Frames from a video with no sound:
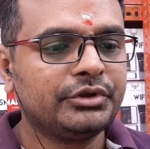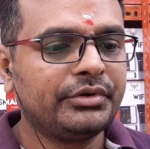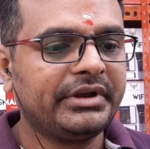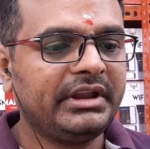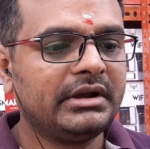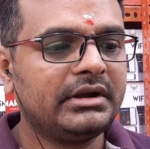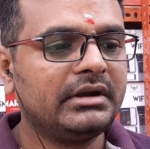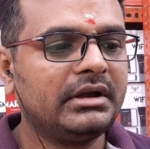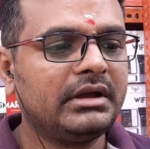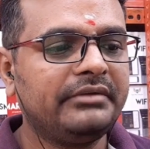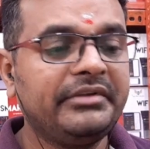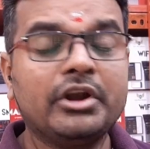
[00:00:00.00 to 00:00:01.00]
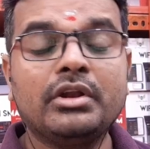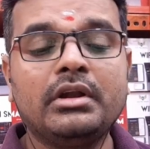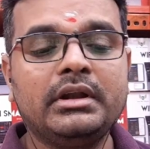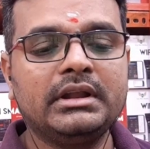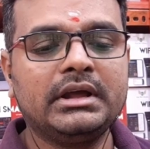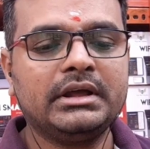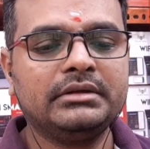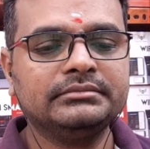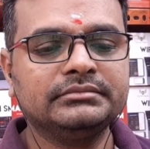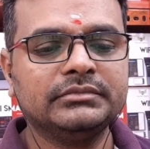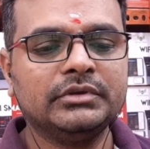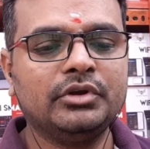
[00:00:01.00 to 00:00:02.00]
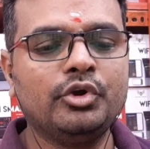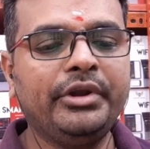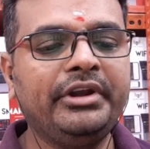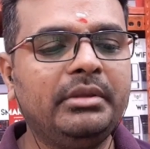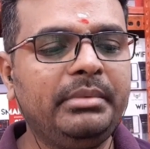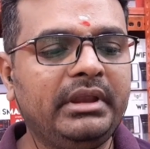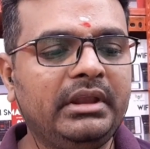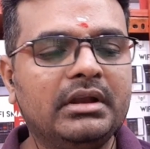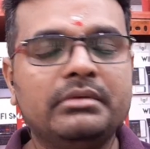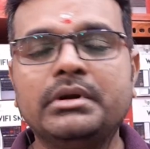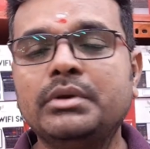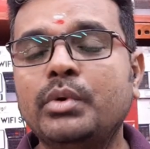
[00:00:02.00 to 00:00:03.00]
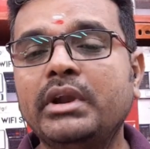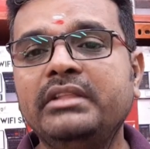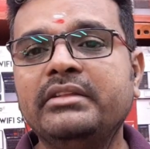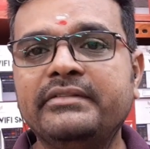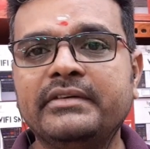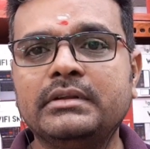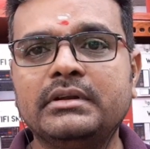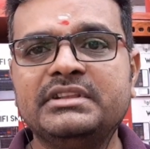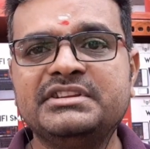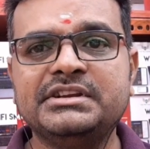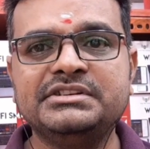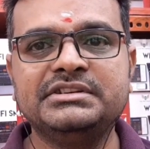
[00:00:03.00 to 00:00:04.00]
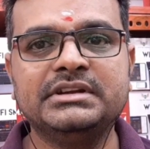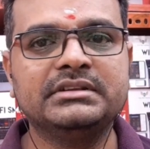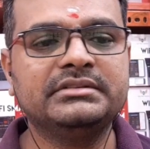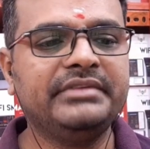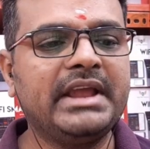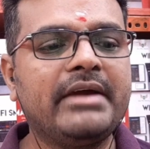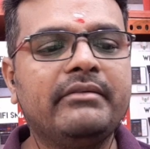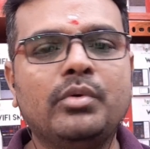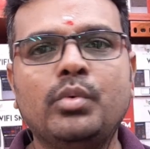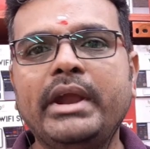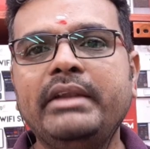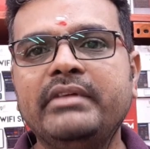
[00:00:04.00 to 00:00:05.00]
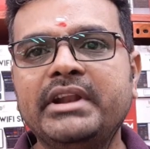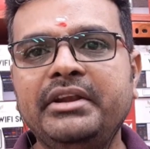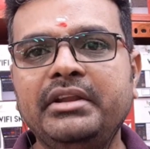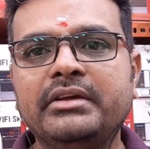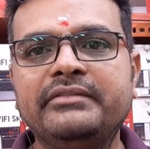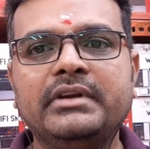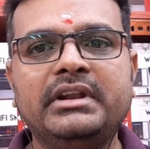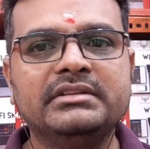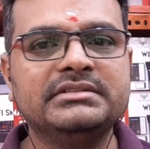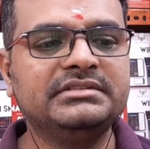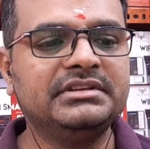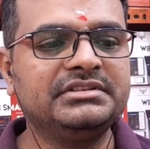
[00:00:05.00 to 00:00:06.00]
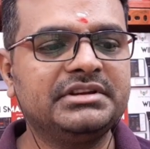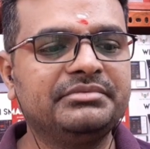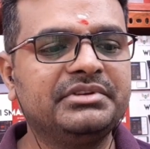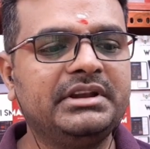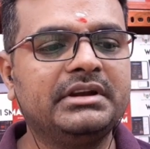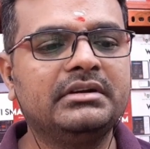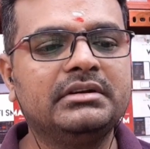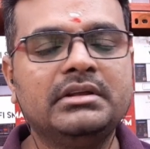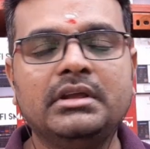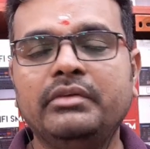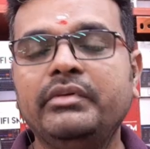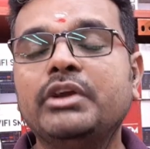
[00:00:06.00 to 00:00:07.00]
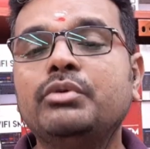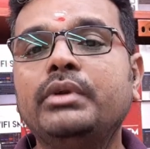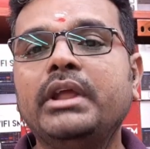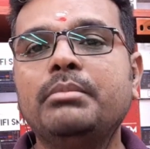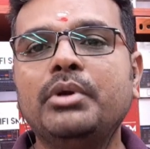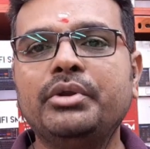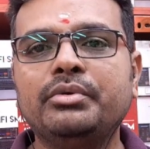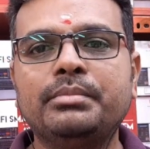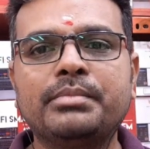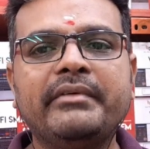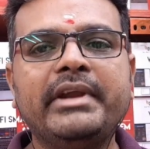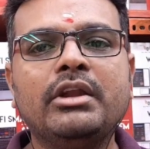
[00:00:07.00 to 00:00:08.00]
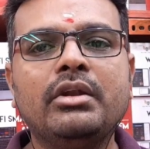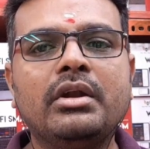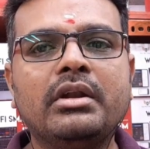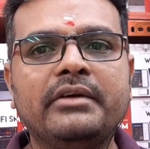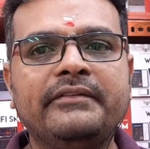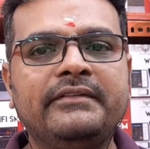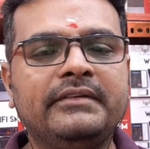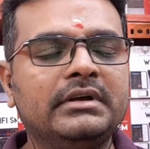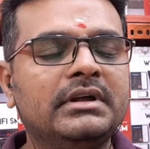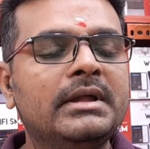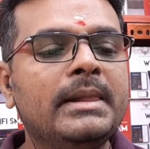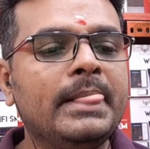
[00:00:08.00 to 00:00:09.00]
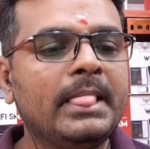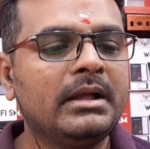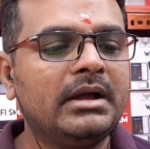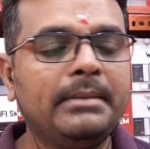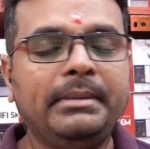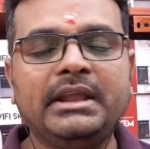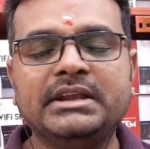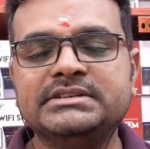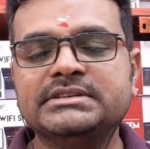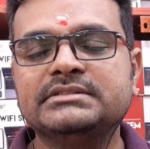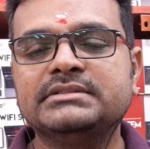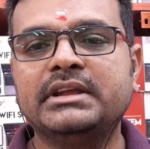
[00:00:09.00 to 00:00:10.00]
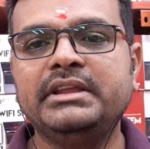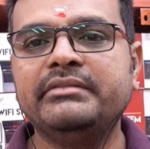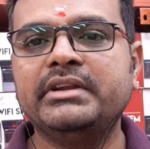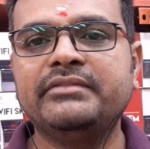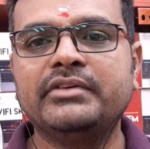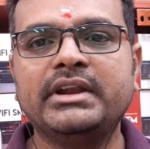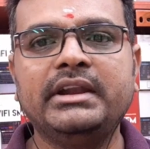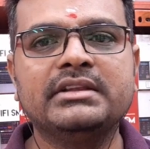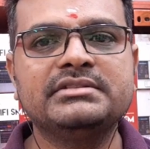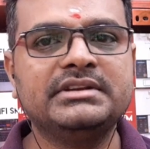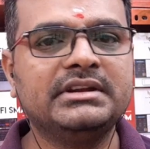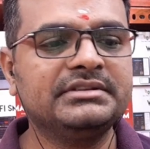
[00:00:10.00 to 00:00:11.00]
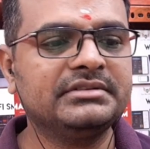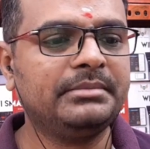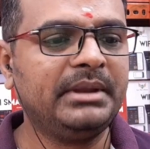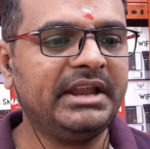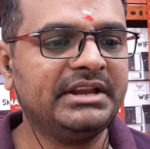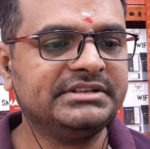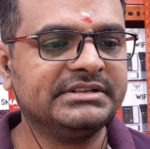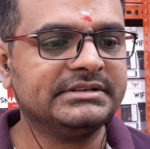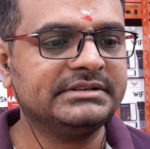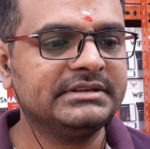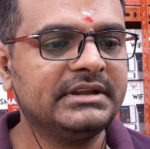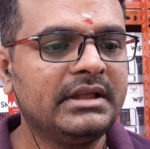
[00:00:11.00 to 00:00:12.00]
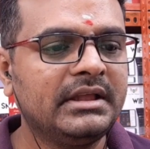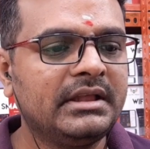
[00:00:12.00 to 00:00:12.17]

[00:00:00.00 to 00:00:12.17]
so here uh, we are not uh, going to be covered only the for residentials we have a wide variety of uh, design systems here we could be able to provide a lot of uh, applications uh, even for industrial applications